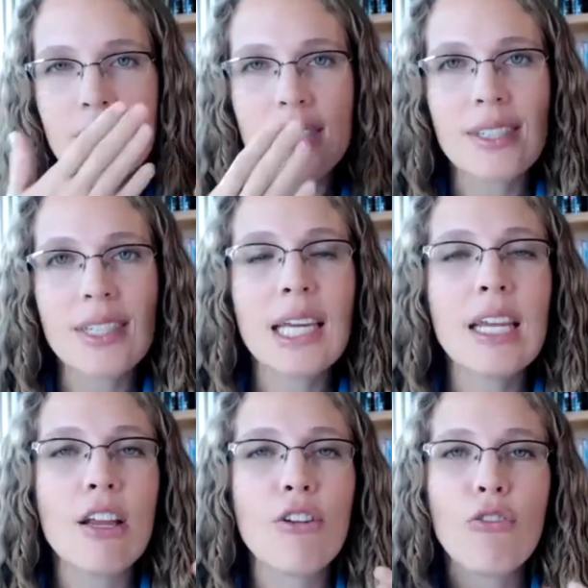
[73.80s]

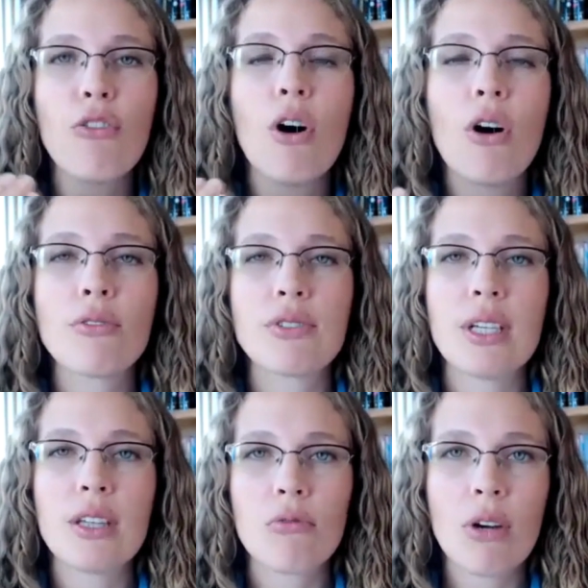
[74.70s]
skin involved
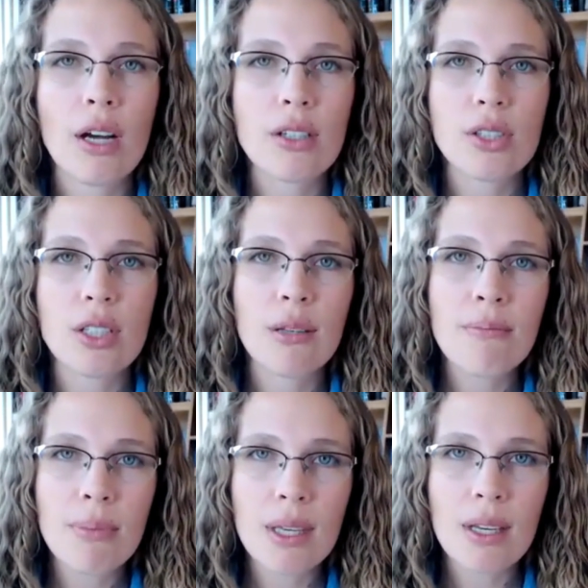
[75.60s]
in the rash
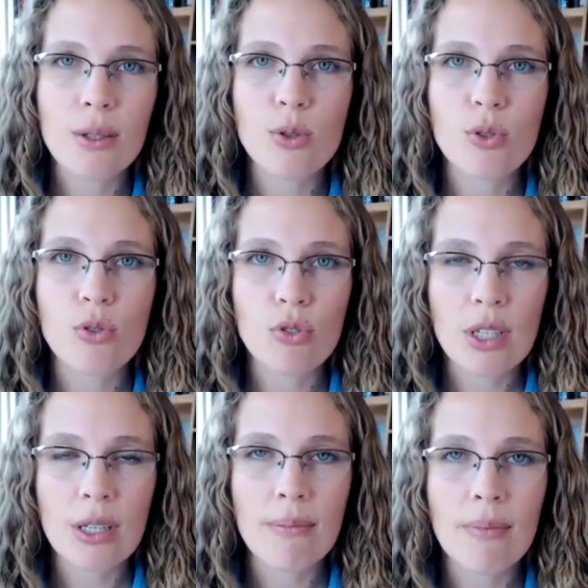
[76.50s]
can be
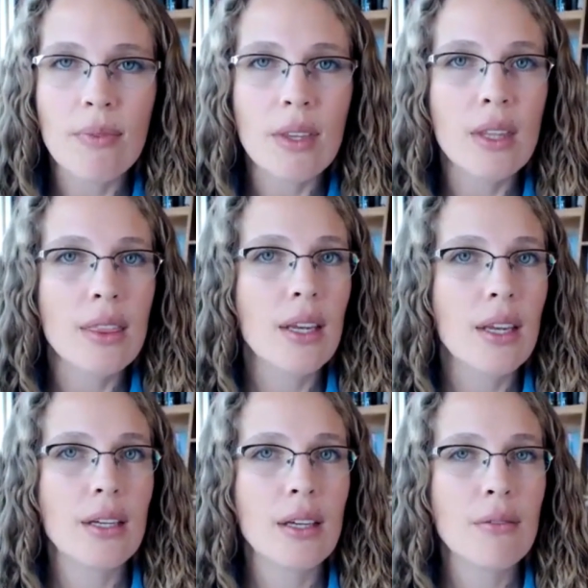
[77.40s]
extreme that
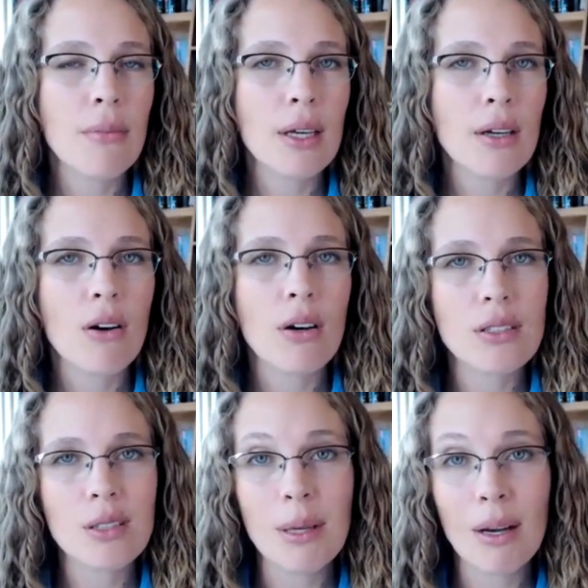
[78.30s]
it can make it
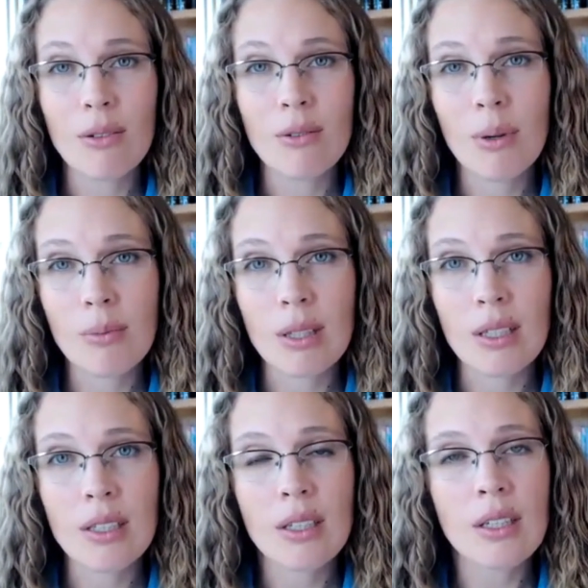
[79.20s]
hard to be out in
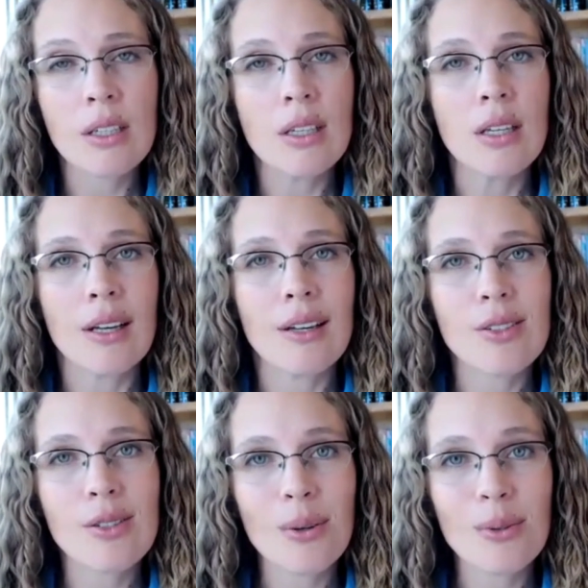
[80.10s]
public
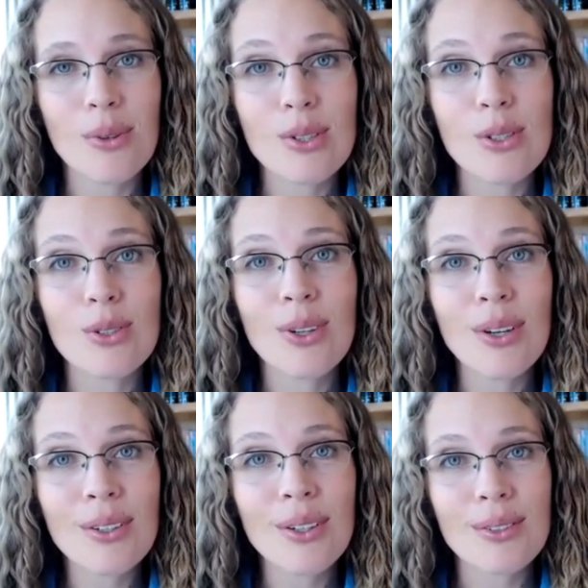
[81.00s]
and so this is
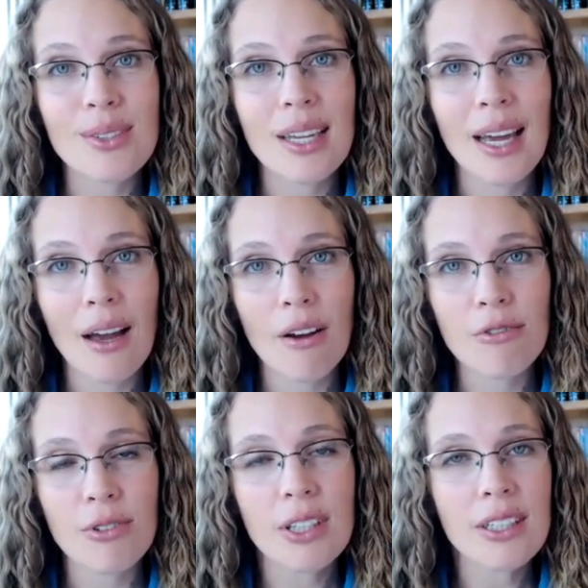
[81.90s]
good news to
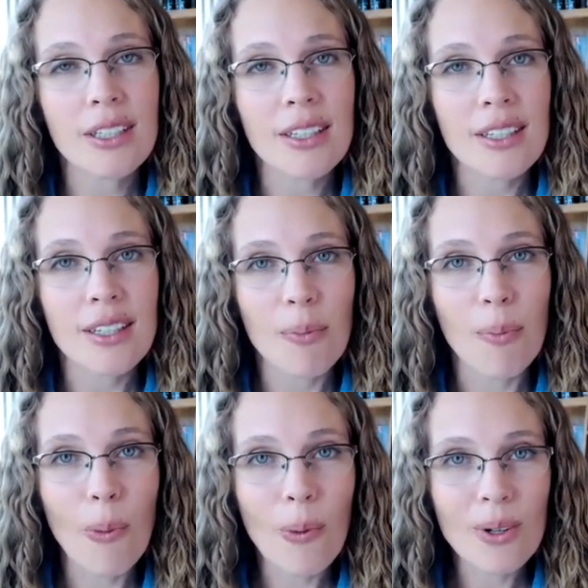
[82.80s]
have
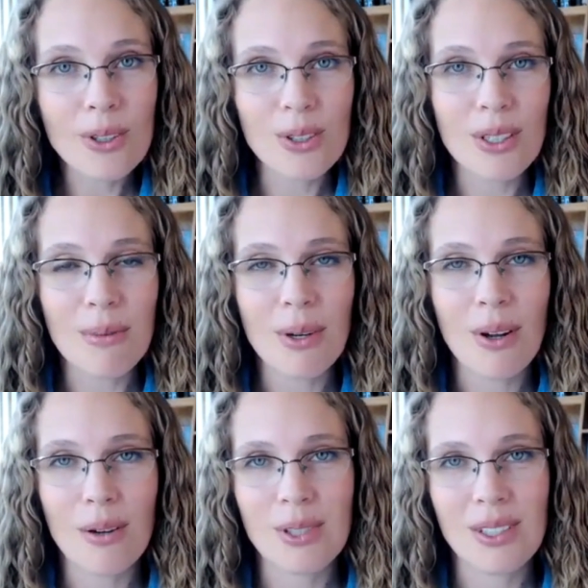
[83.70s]
more treatment
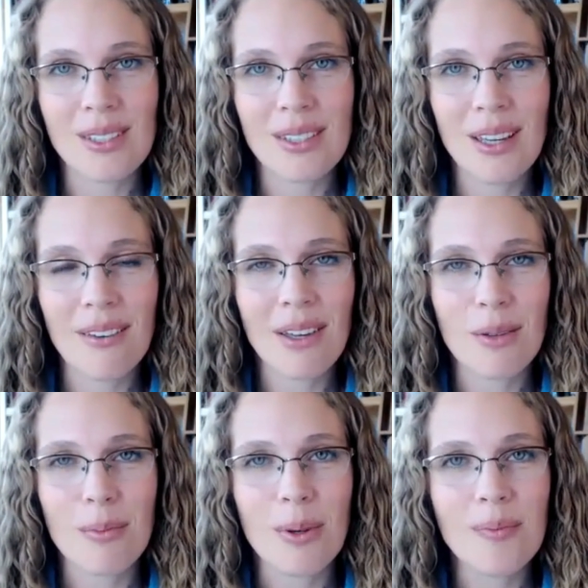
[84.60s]
options
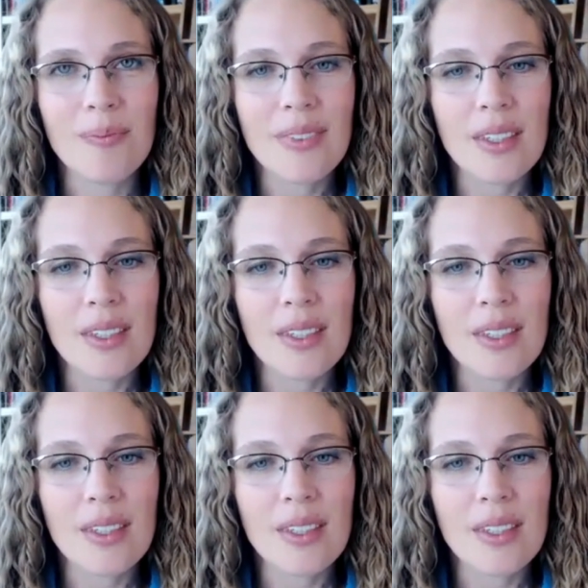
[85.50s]
available